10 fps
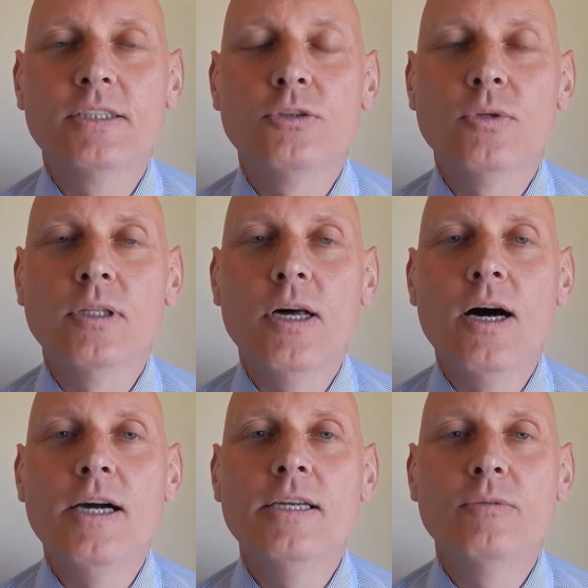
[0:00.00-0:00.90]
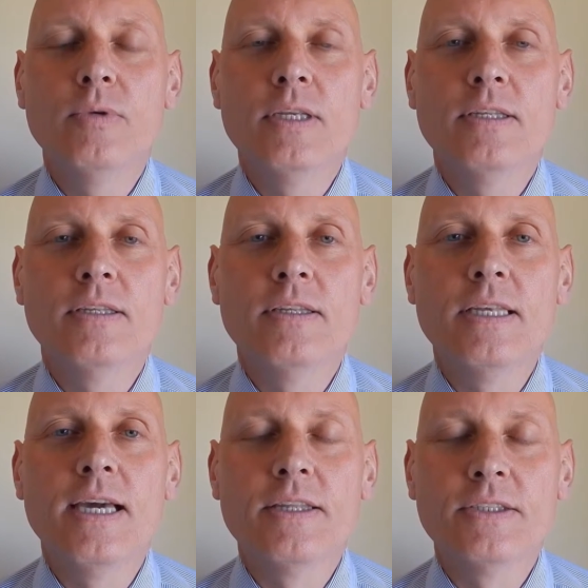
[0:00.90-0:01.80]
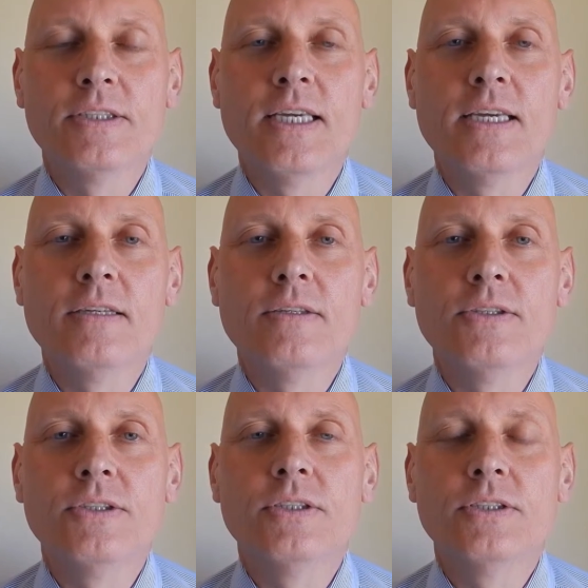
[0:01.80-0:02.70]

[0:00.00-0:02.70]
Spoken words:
to align with the other standards,